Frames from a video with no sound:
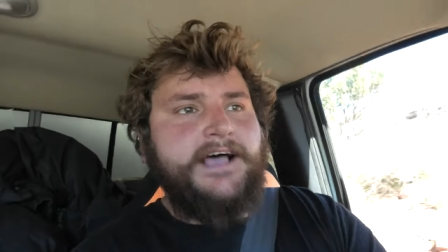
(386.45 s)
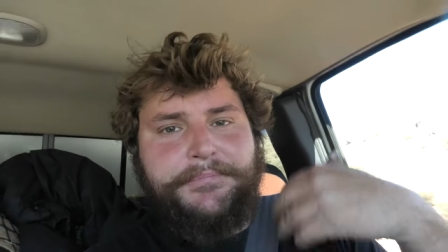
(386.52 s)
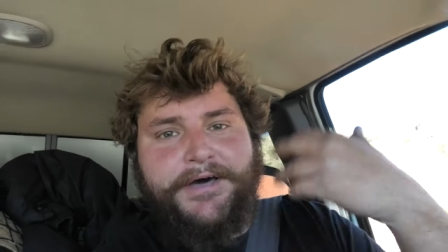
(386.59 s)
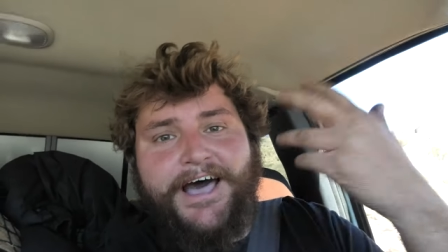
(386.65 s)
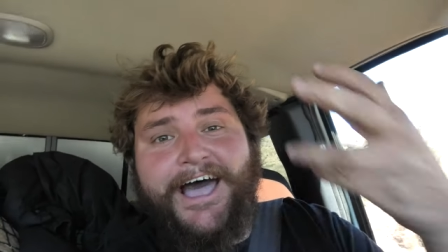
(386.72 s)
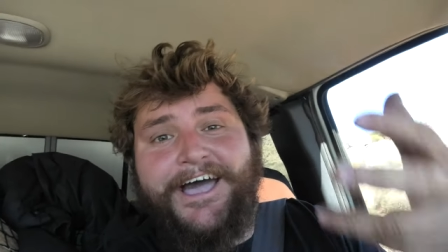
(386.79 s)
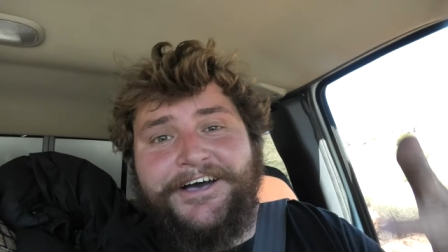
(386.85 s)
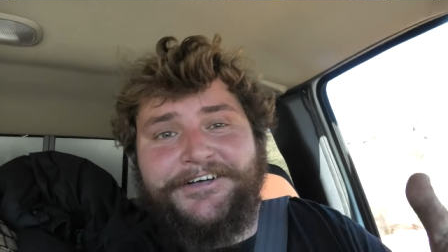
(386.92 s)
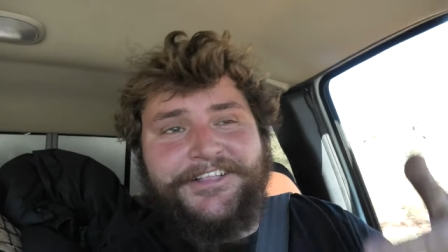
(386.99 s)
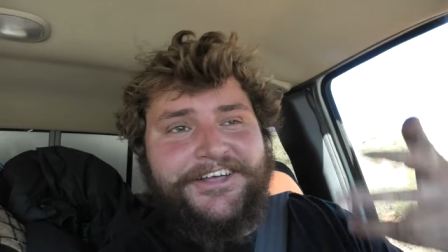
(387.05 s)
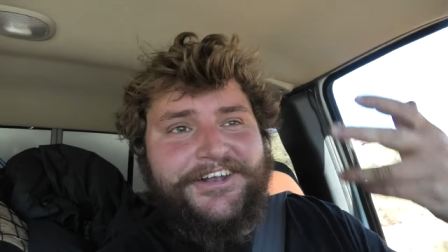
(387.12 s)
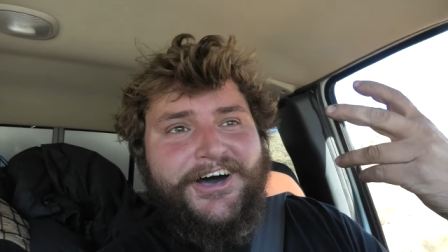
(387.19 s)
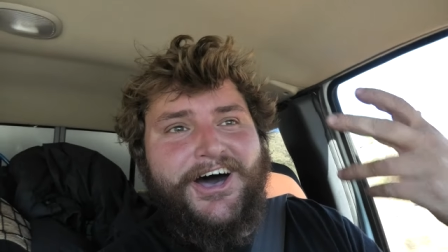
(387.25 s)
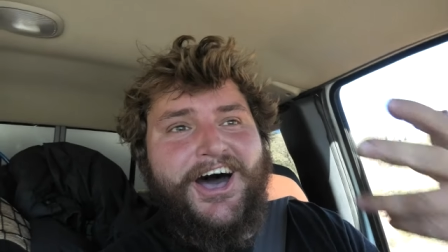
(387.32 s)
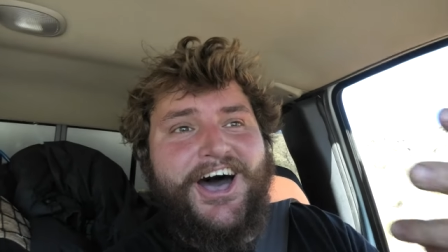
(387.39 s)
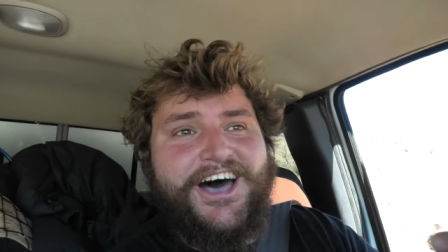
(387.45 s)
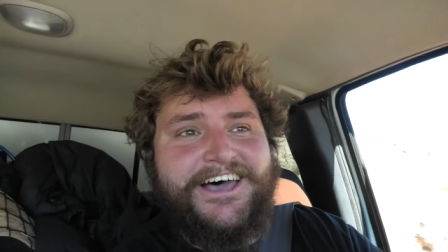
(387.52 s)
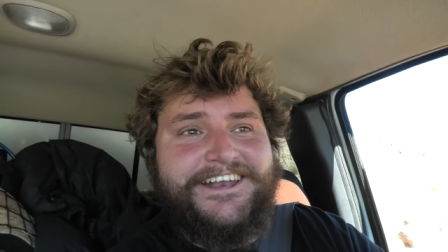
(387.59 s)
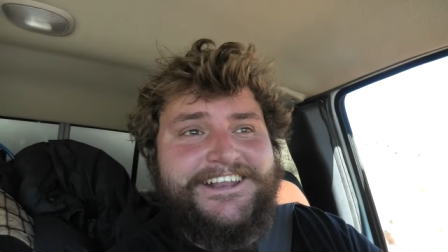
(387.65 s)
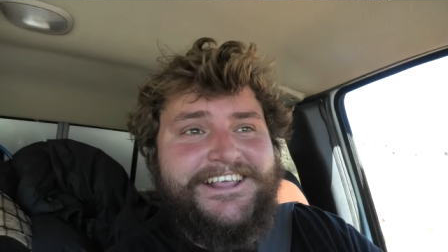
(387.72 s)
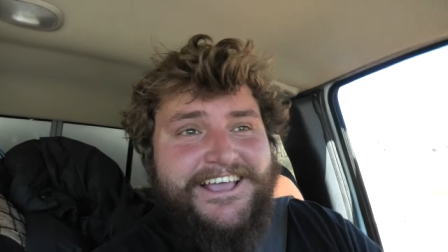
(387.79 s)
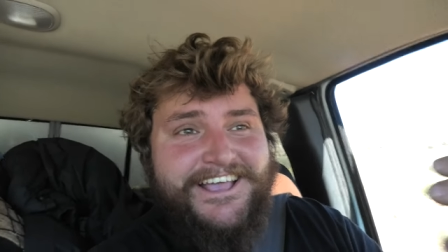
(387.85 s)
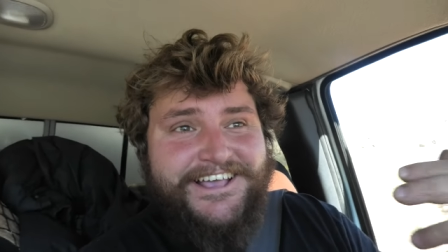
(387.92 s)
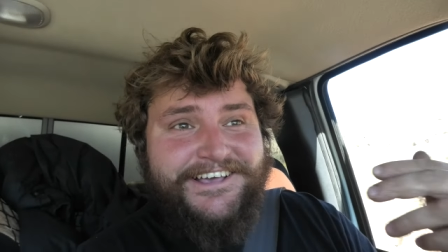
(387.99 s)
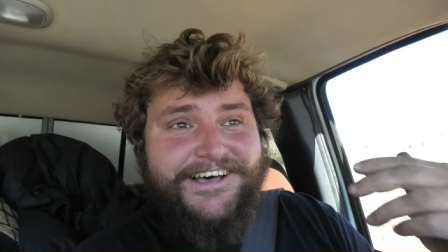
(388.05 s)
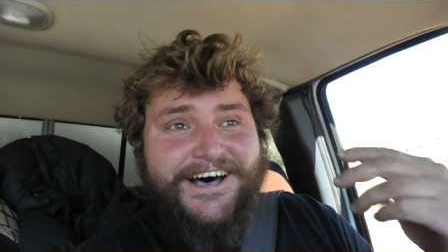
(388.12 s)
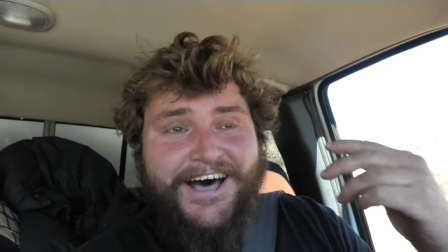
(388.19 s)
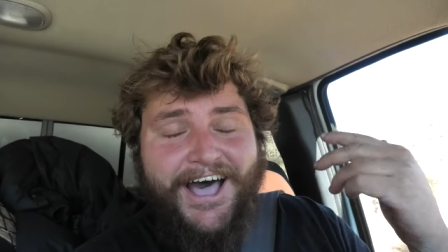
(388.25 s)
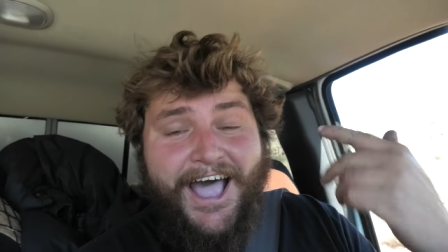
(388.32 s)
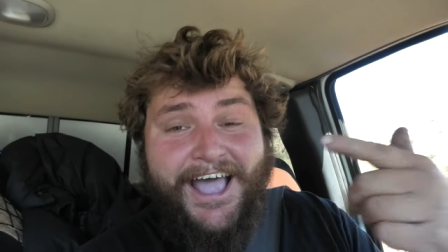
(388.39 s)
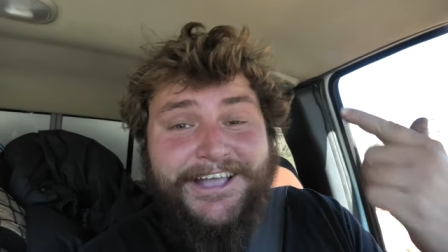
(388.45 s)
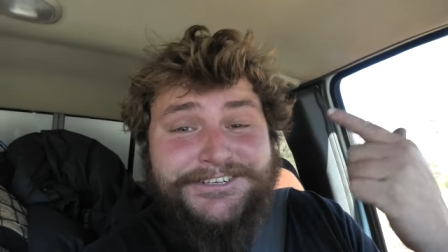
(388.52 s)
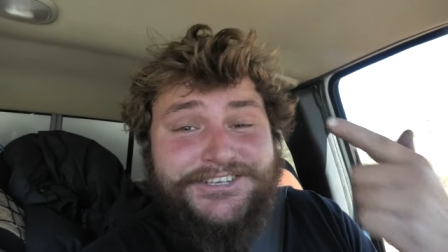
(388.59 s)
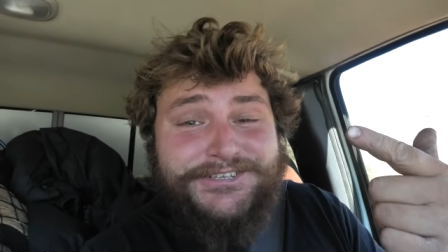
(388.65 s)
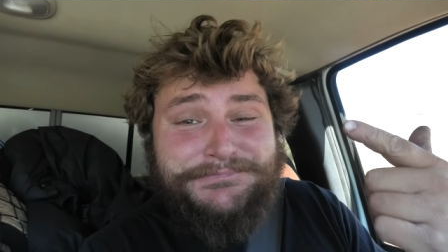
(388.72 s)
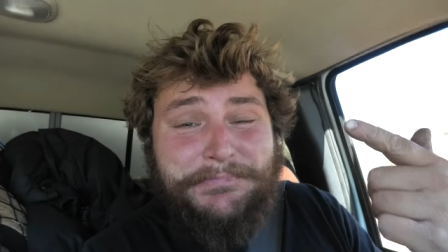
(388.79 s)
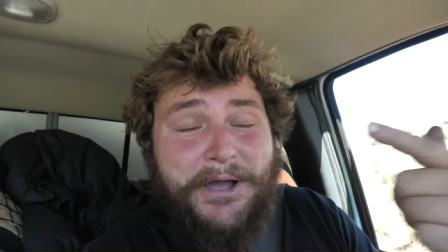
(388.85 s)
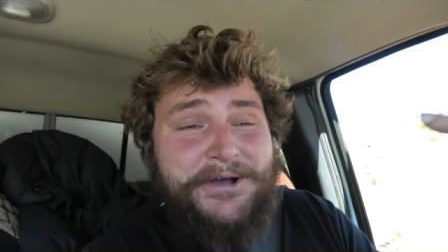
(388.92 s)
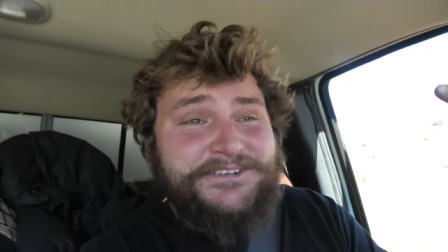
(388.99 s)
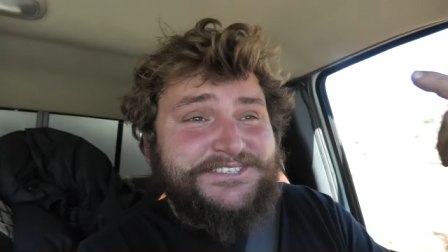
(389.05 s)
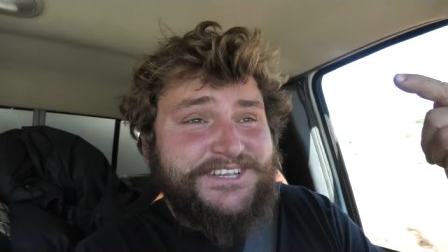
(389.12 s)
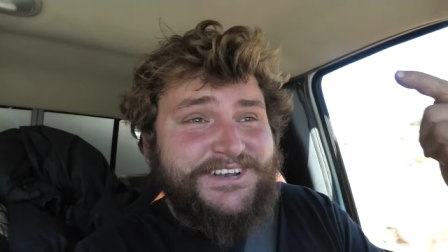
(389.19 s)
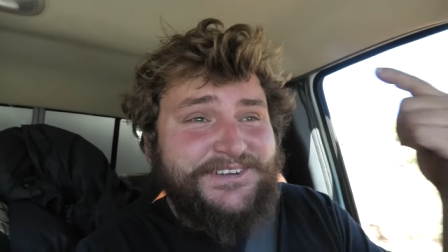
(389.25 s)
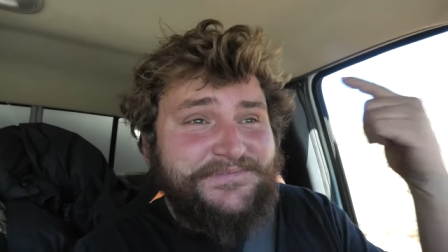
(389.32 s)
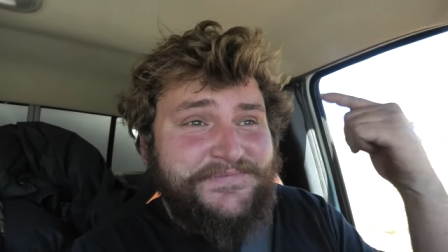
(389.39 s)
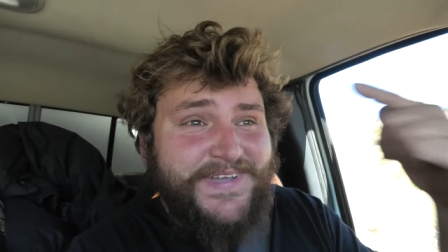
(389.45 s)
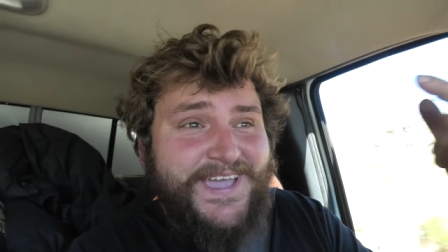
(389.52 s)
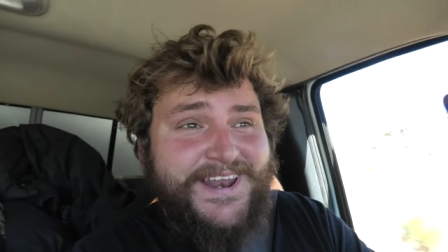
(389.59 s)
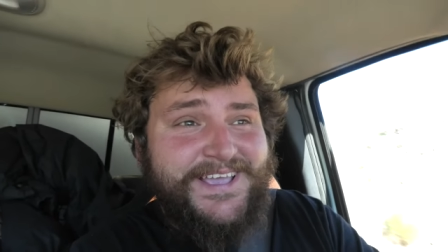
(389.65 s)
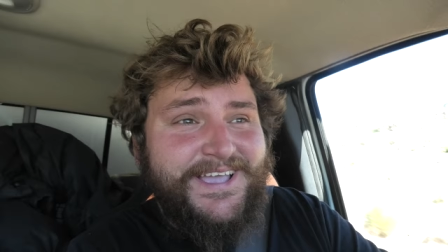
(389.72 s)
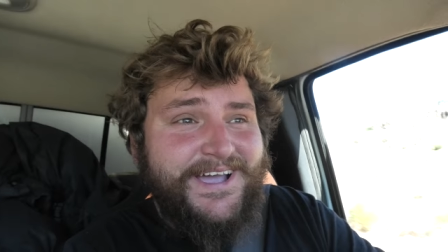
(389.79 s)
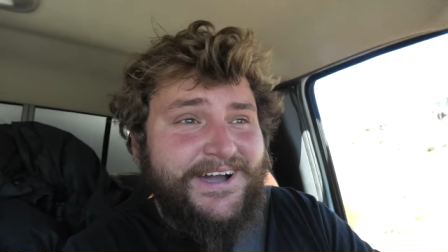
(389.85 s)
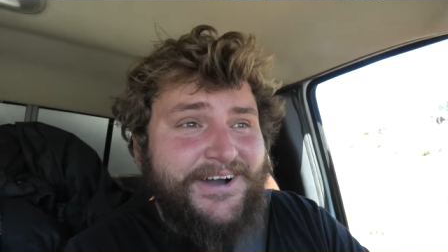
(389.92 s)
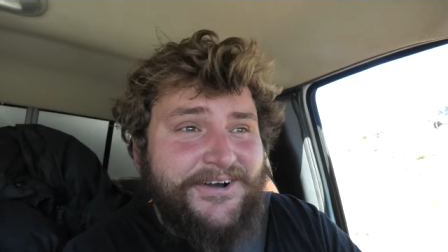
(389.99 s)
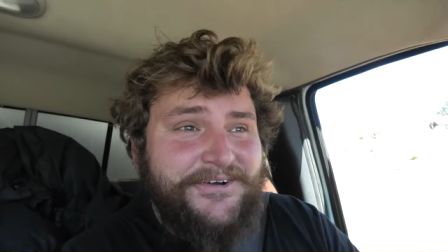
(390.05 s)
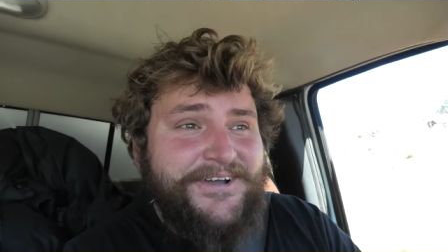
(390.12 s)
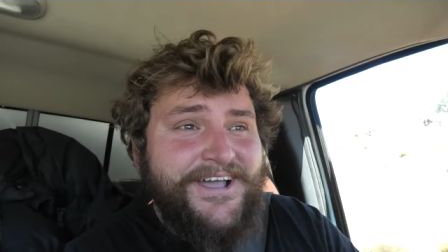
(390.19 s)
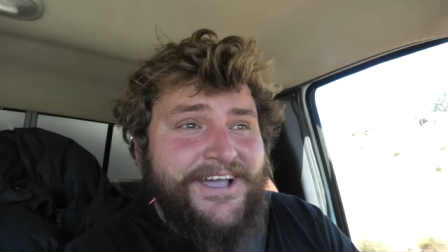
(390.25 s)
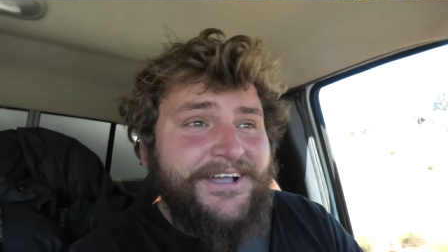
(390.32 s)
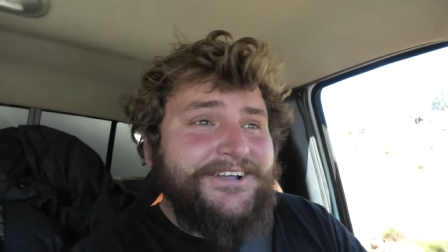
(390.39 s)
Pile it on. I just posted a video